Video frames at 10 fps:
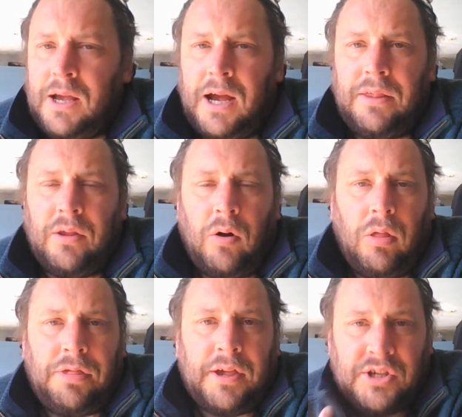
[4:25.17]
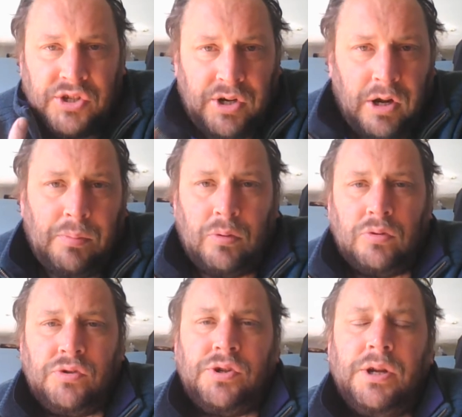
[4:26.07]
And the whole thing
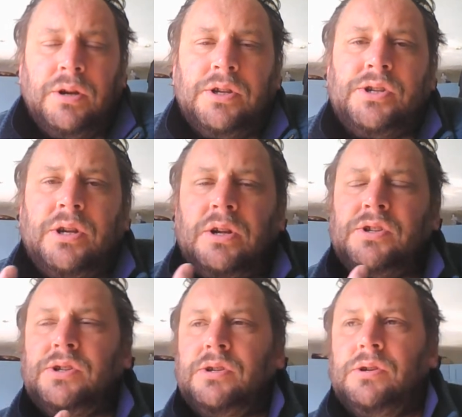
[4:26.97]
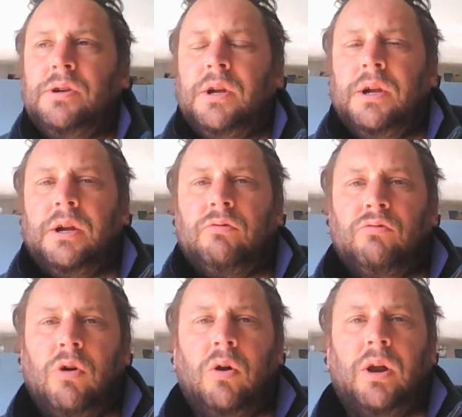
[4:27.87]
snowballs. It starts to
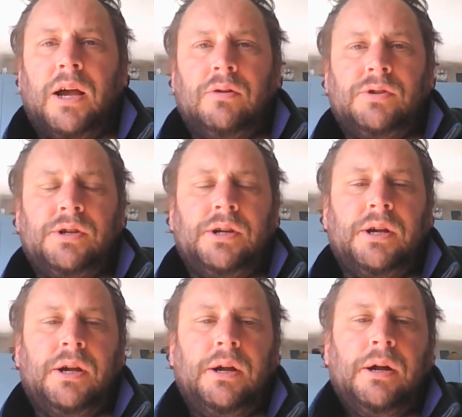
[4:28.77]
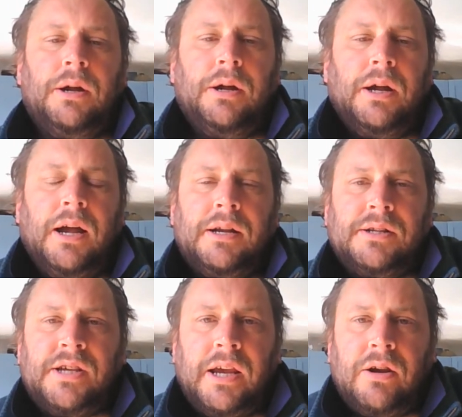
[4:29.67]
roll out
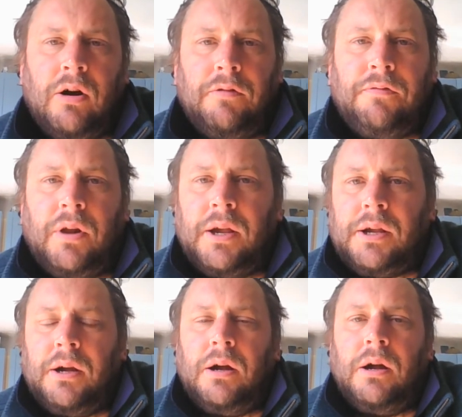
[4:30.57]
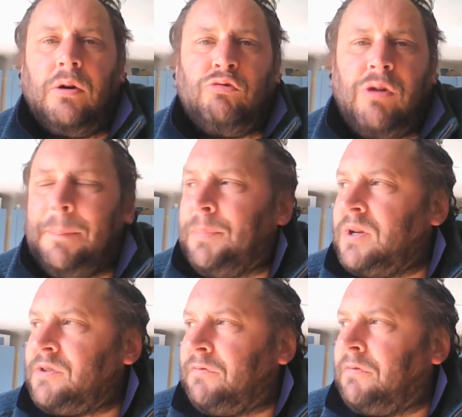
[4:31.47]
and take off like a
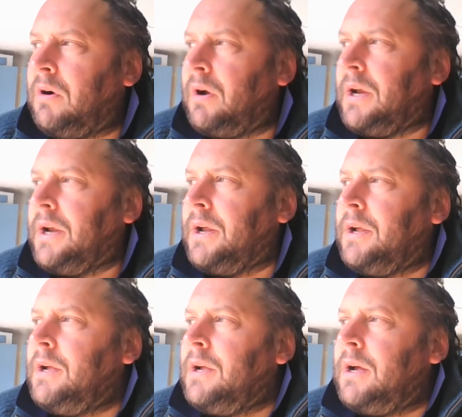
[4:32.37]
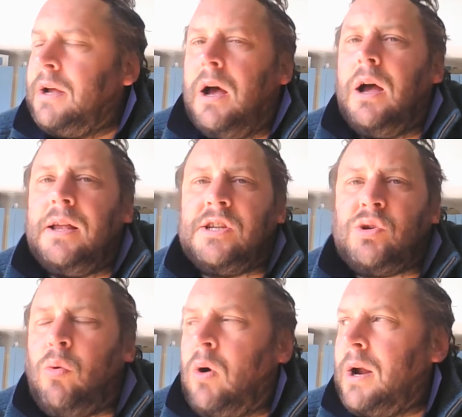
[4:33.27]
rampant vine,
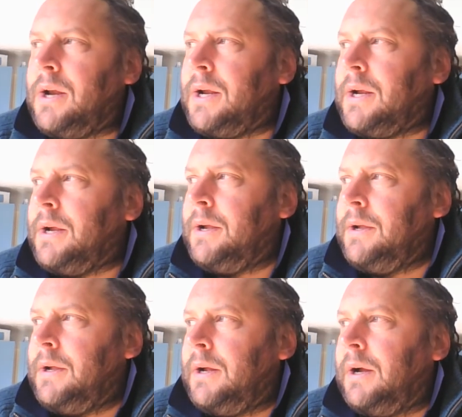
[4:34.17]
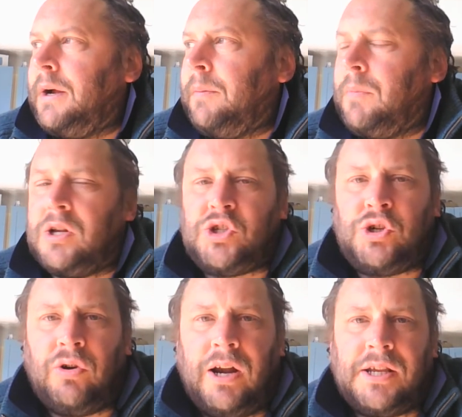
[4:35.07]
entwining a
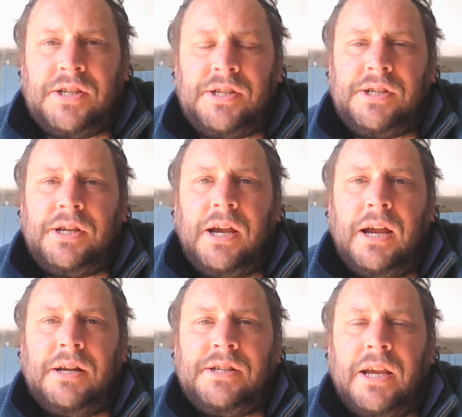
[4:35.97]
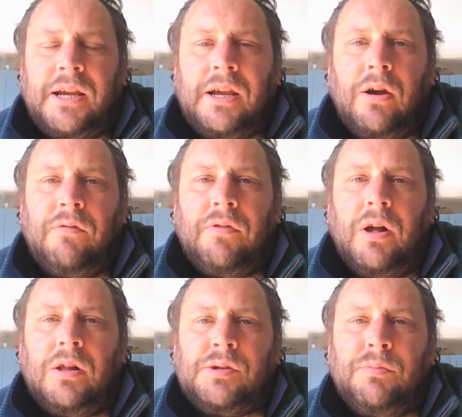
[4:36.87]
trellis and taking over
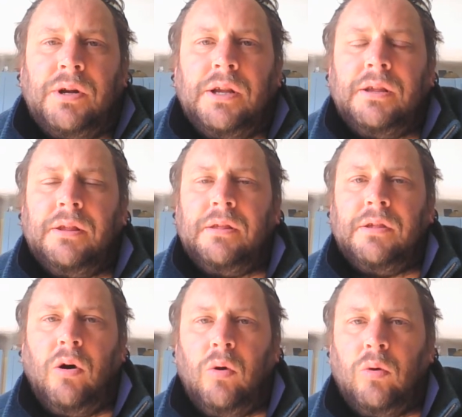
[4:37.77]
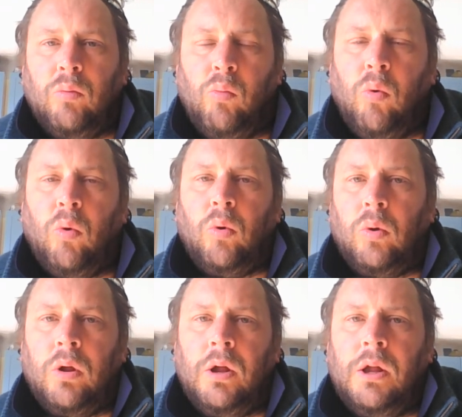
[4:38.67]
ultimately the whole
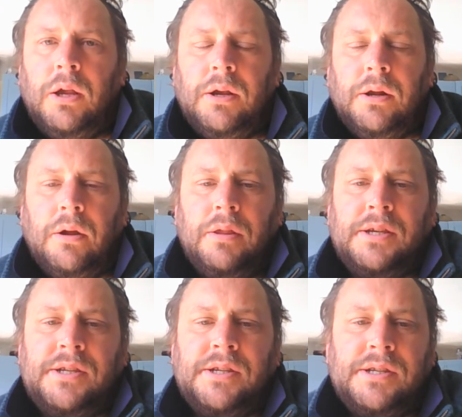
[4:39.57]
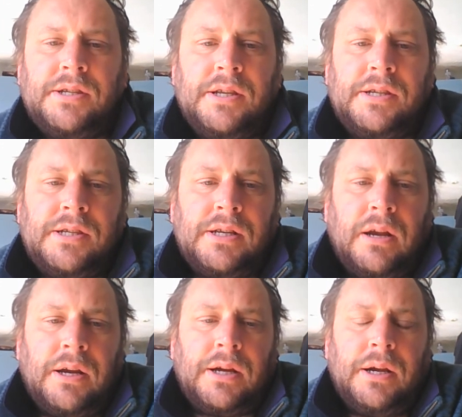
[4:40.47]
wall. This is
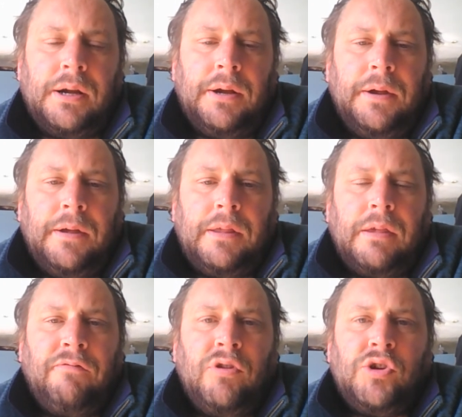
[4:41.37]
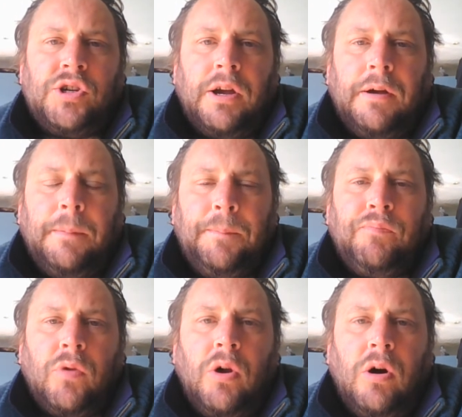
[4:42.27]
like the future
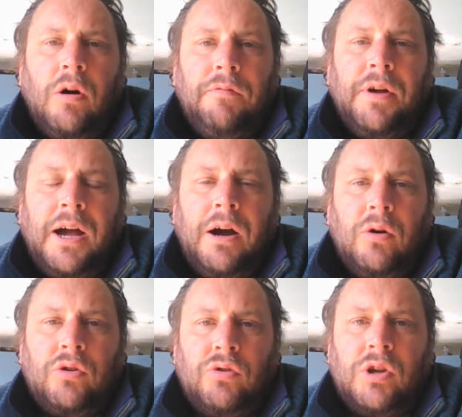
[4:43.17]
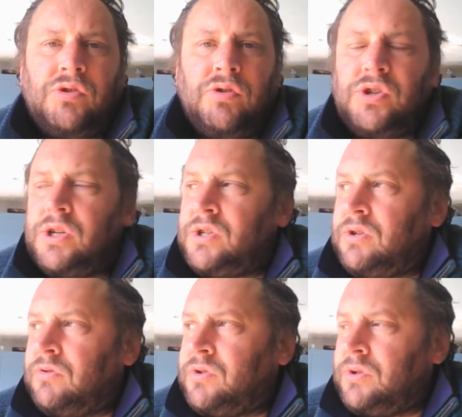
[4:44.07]
of how grassroots
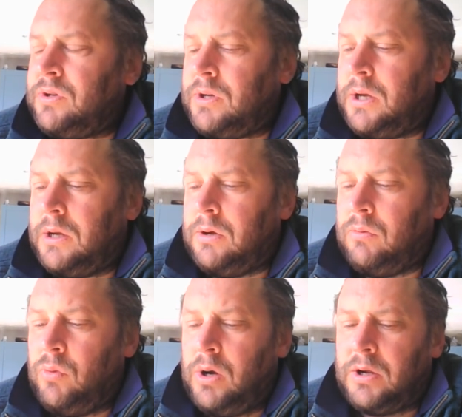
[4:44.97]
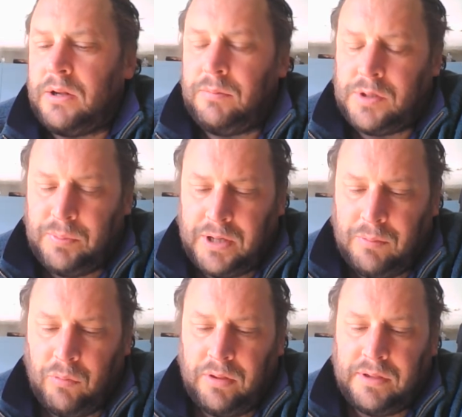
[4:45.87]
initiatives work. To
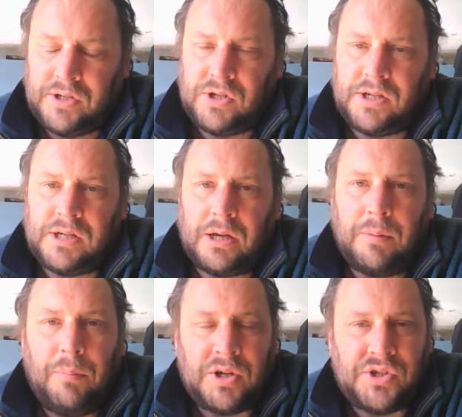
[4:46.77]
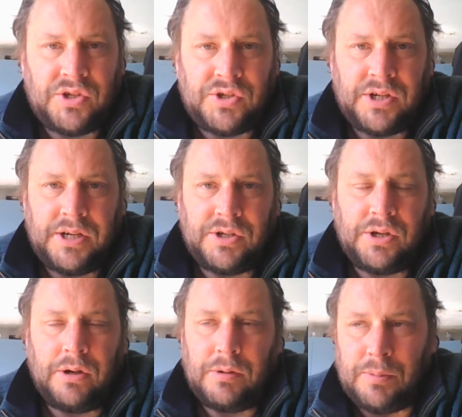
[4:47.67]
begin with, it's like a mustard seed.
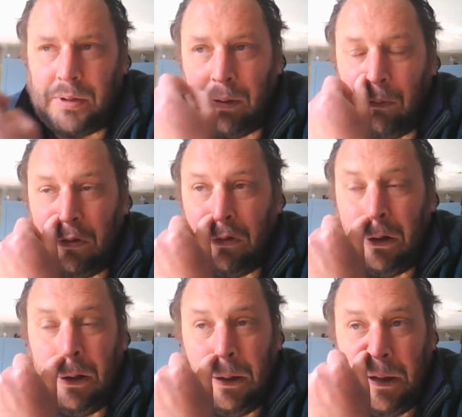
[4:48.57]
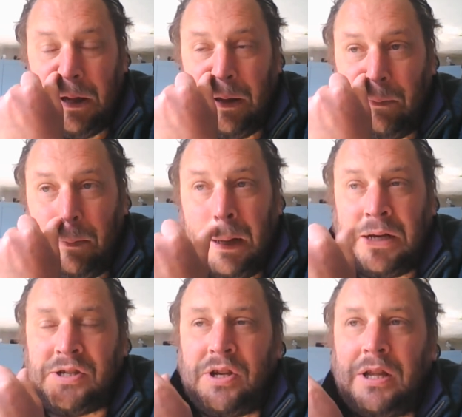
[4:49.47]
To begin with, at
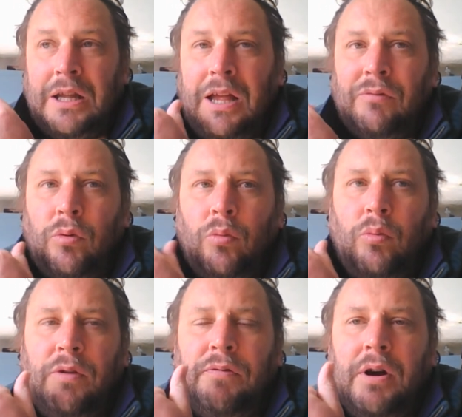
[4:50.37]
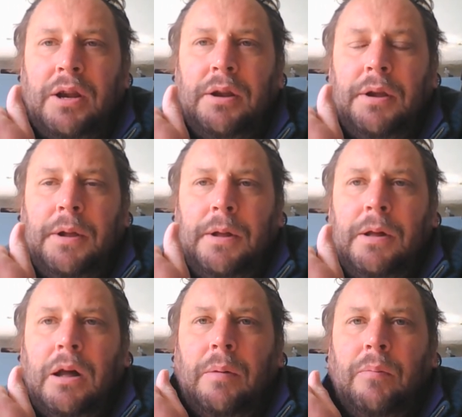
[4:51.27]
a certain level, we find
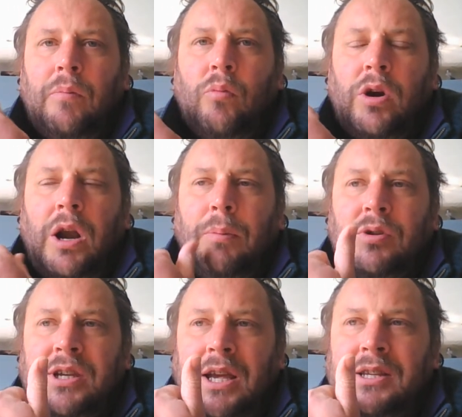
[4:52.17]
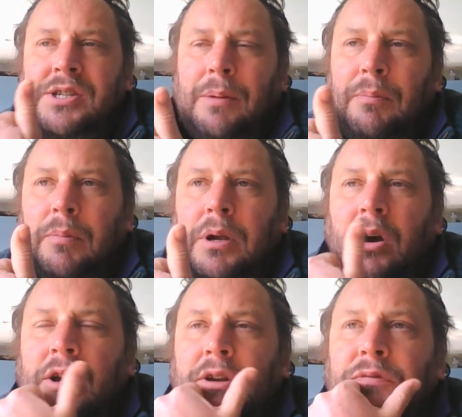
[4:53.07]
we're able to get some
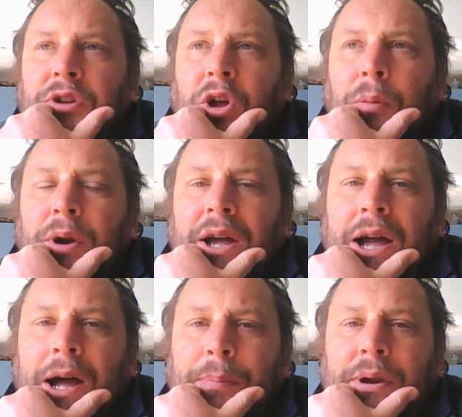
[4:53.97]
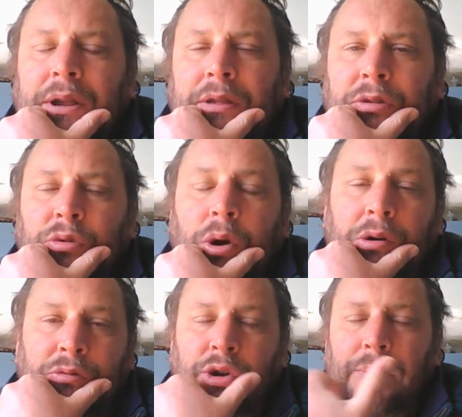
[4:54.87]
kind of phenomena happening through
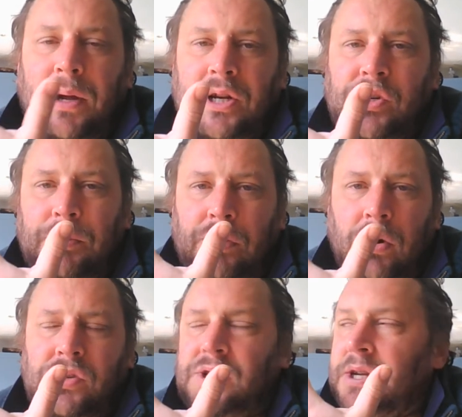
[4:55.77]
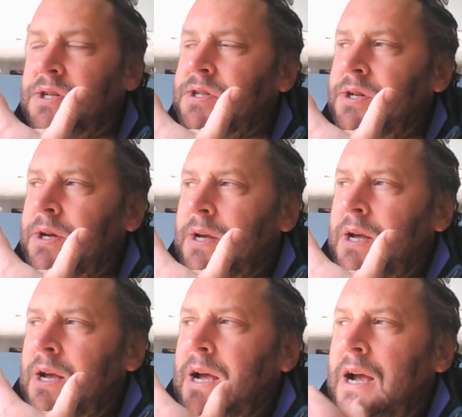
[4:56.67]
our rudimentary process.
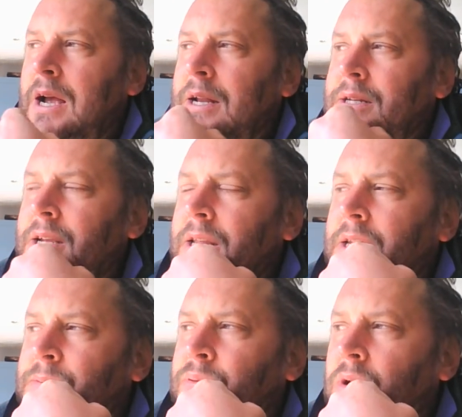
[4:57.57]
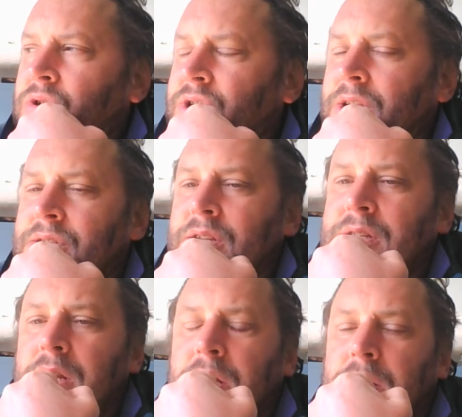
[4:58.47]
And in this process,
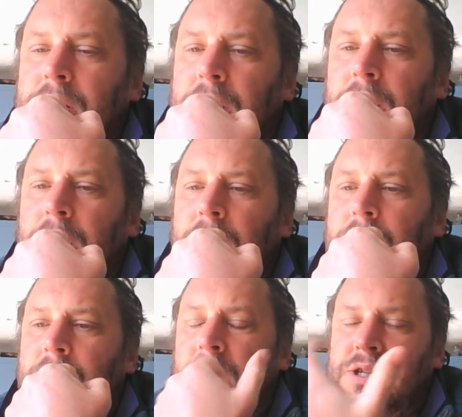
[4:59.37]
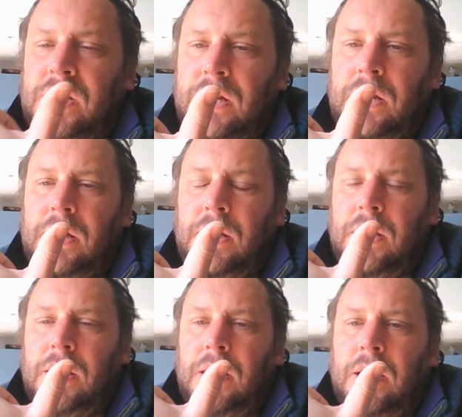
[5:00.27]
it's like cutting
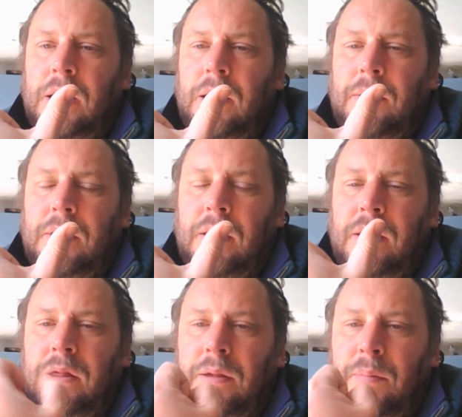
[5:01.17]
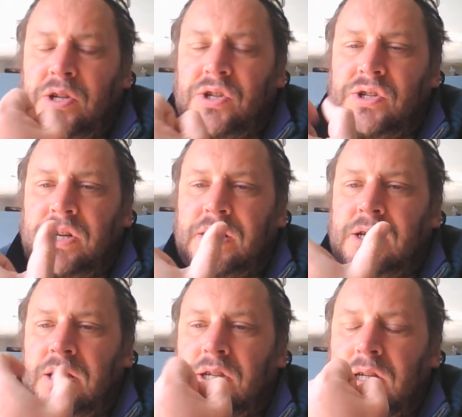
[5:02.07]
the mustard seed. It's
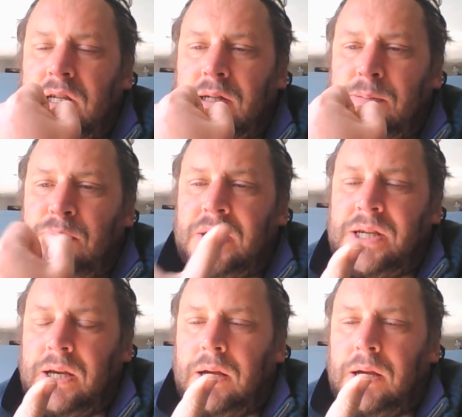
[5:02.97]
like it's splitting